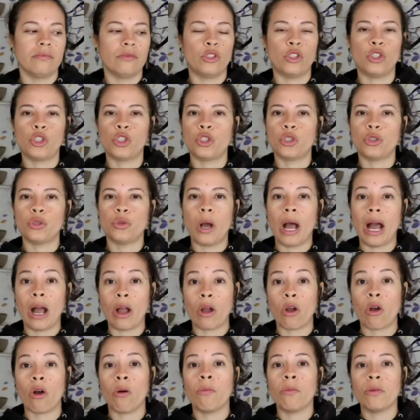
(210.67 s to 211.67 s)
to
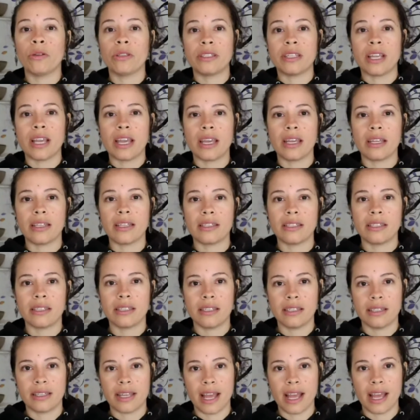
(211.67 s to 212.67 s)
accommodate
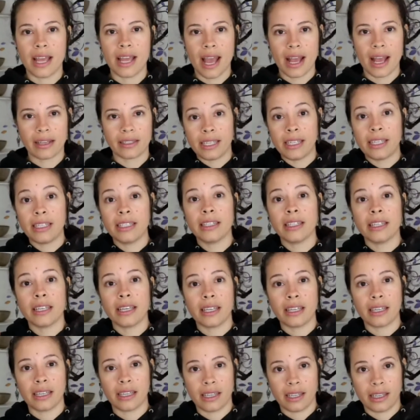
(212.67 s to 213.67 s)
that
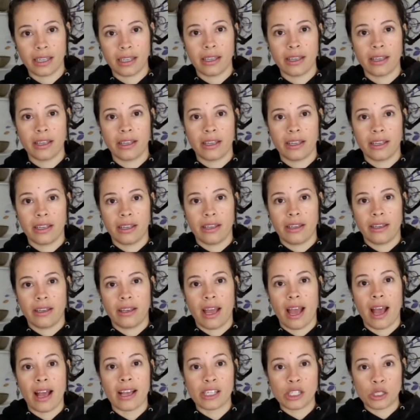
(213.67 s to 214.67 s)
healing
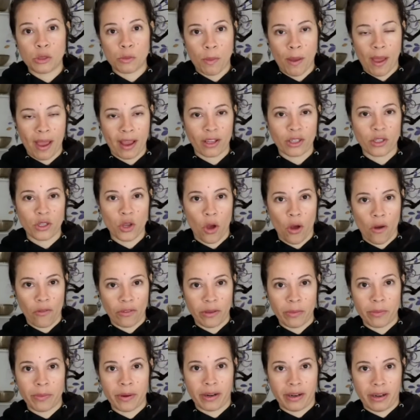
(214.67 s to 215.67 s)
aspect of
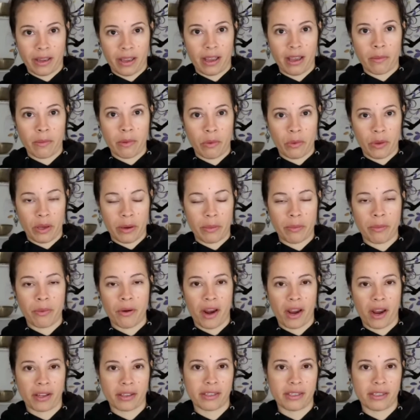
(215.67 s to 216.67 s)
the pranayama we are
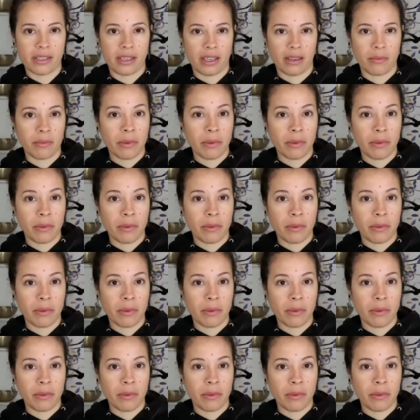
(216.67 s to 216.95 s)
practicing.